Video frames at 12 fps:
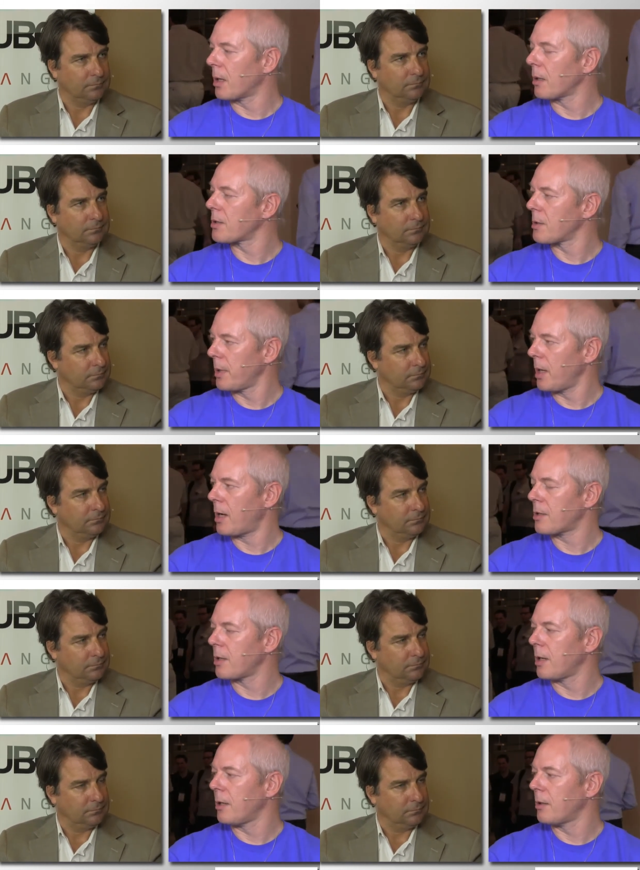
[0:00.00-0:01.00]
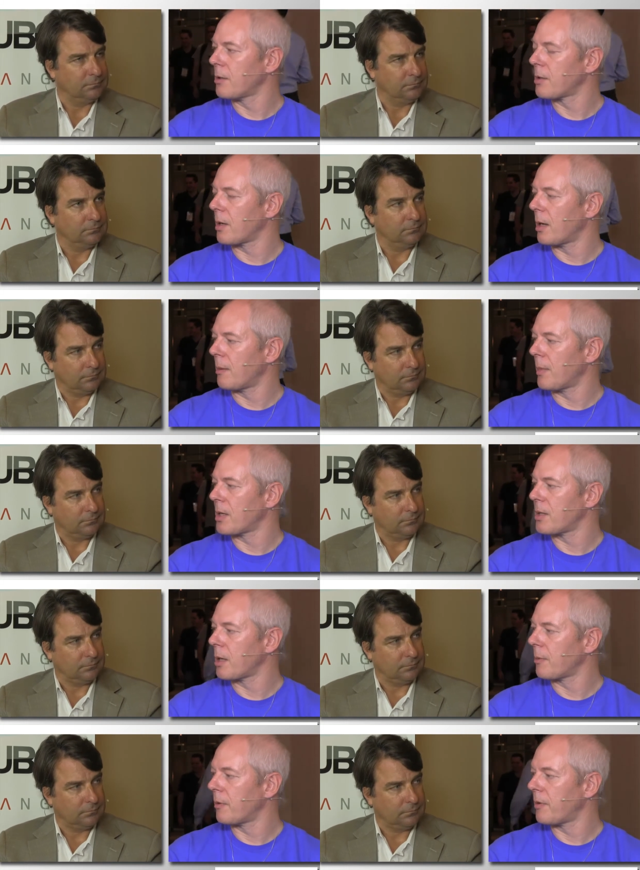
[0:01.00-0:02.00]
Speaker 1: model, so we actually use uh,
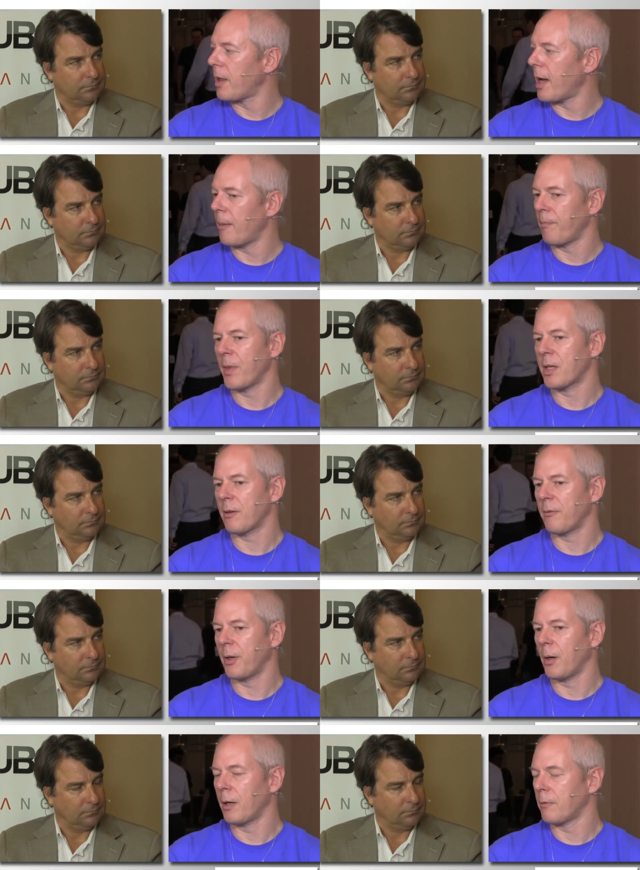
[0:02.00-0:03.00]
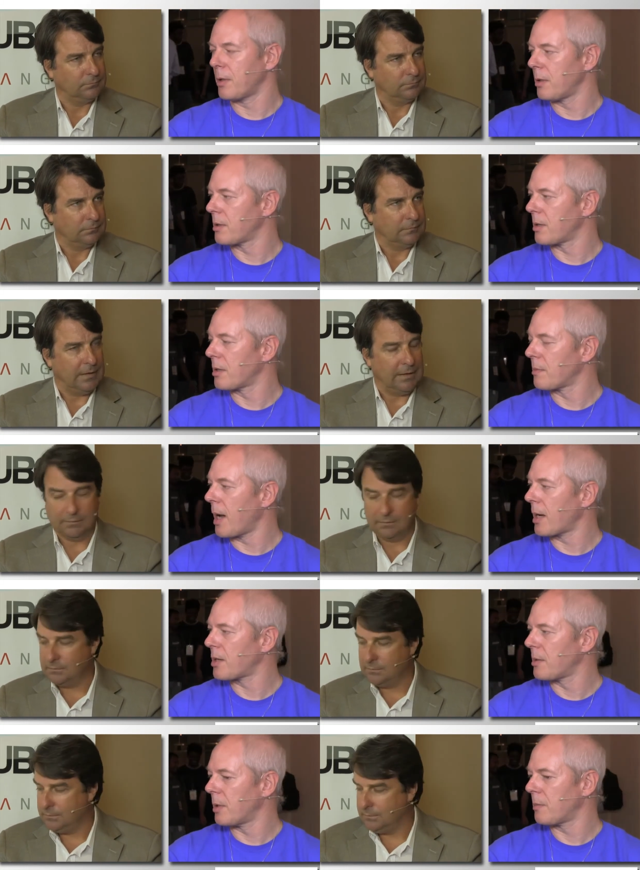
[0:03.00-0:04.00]
MySQL for that. And there's a few hundred users yeah.
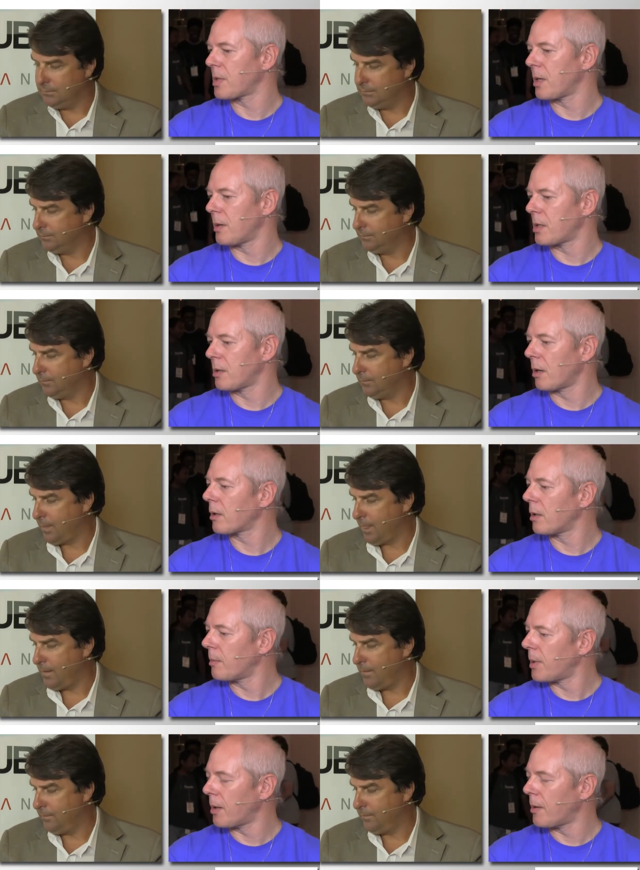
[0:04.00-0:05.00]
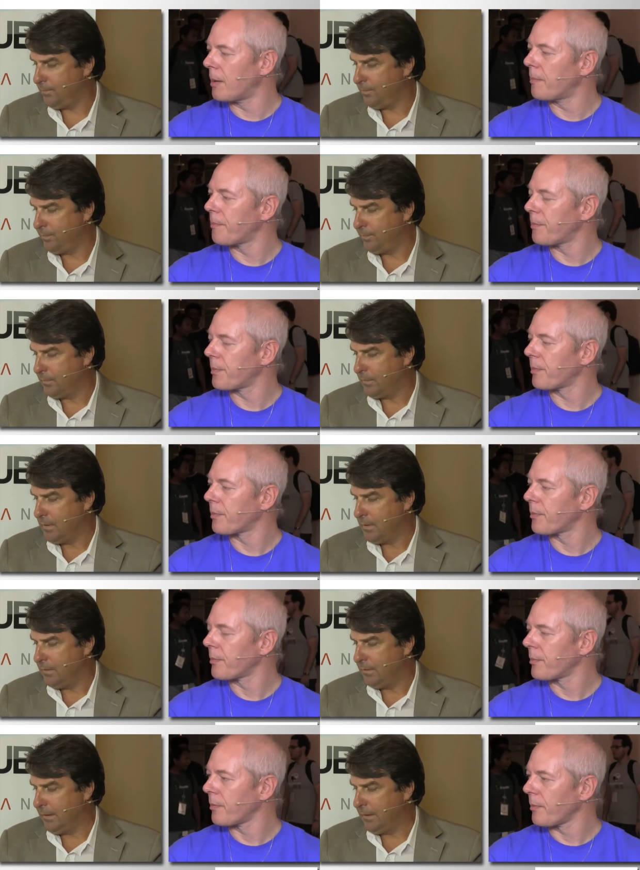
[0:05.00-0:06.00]
maximum, so it's not going to blow up.
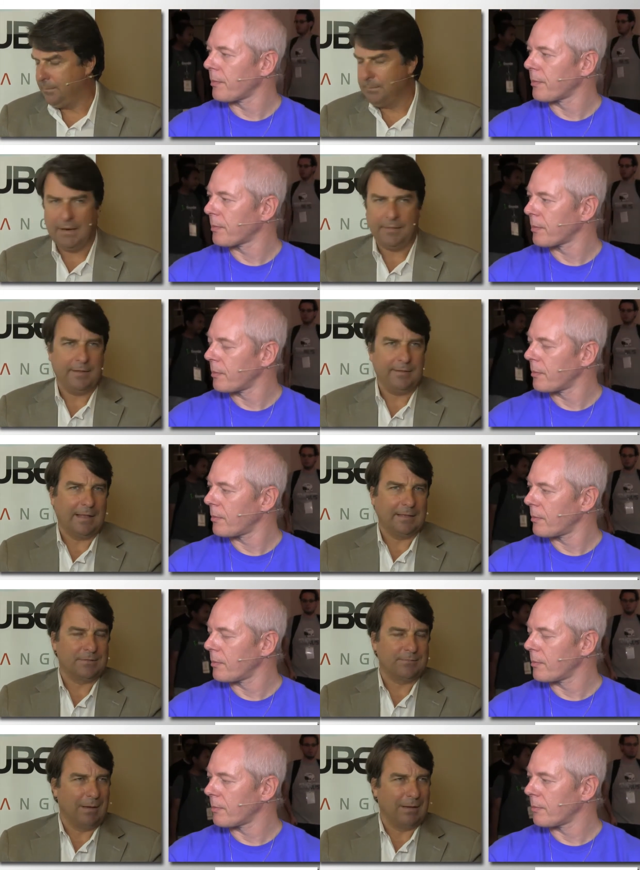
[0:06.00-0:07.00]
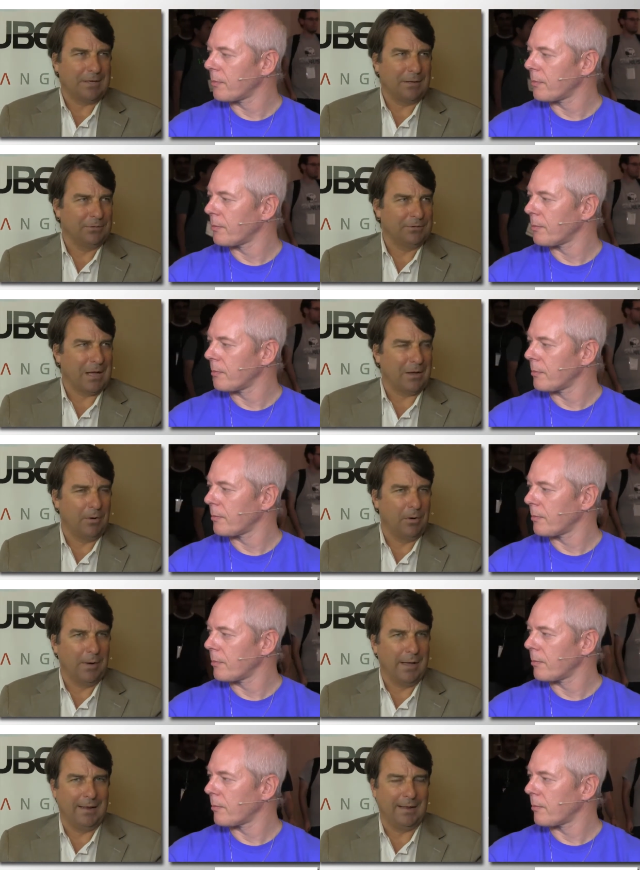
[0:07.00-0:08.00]
Speaker 2: Yeah, I mean, I think that's MySQL's not going
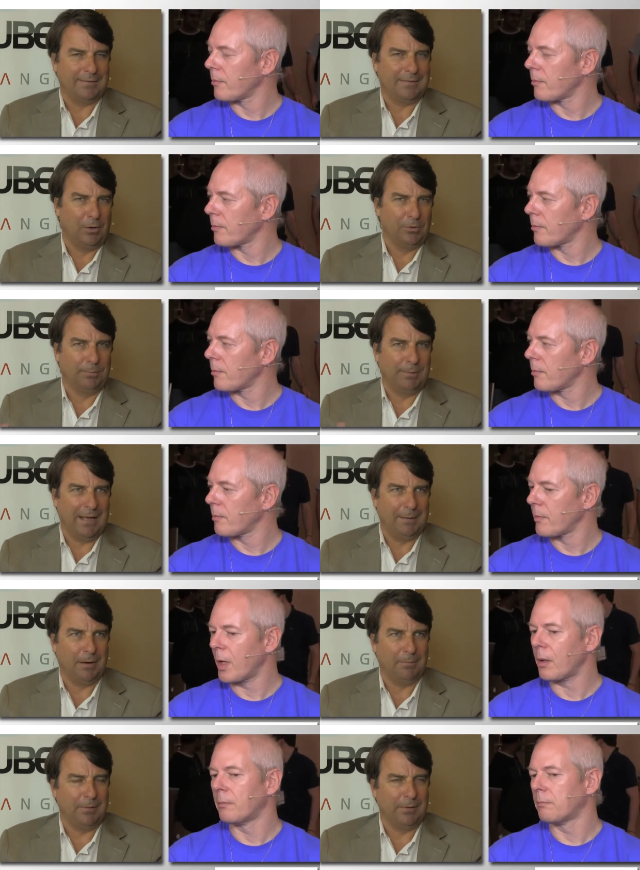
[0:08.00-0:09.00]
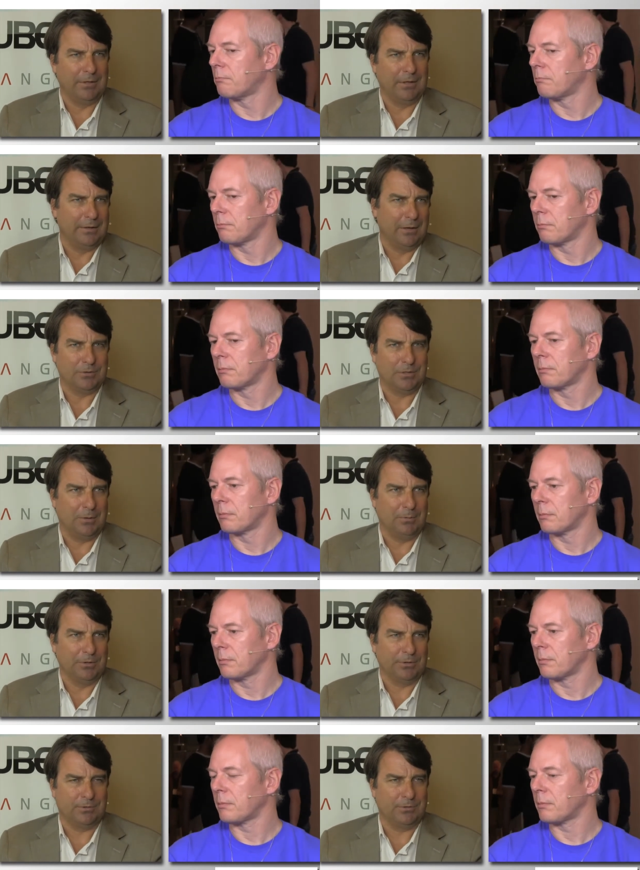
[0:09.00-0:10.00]
away, and that the whole debate about no. uh,
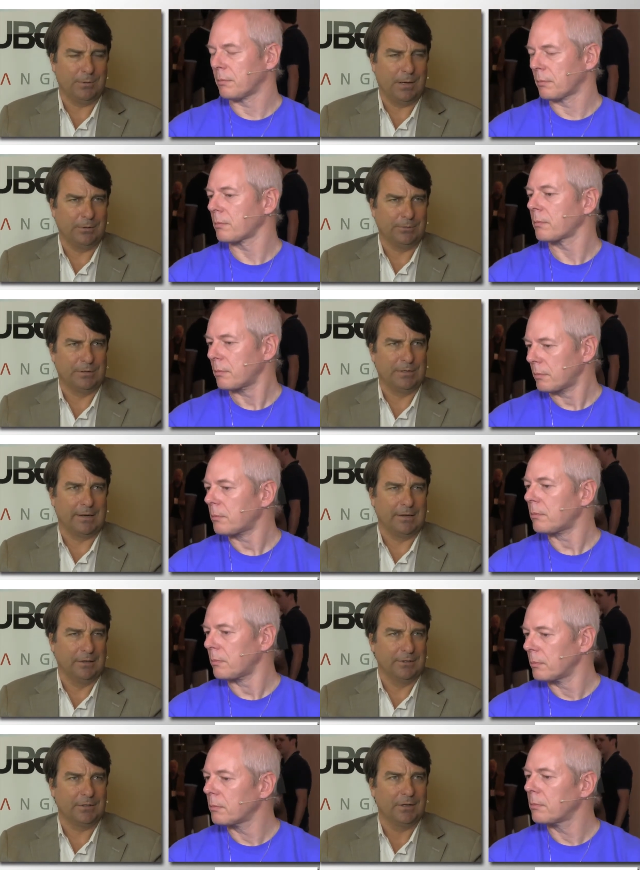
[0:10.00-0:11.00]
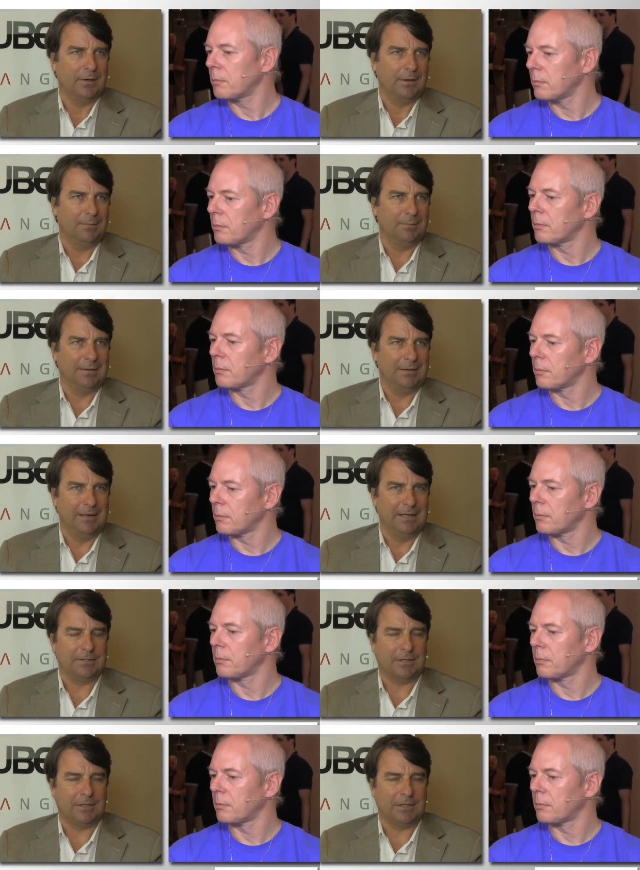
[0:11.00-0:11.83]
SQL is ridiculous. I mean, you need